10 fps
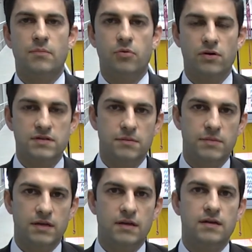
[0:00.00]

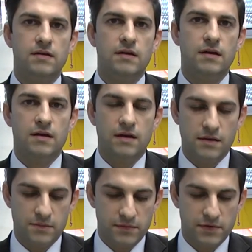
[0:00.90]
approximately
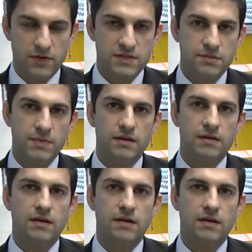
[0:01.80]
um, transmit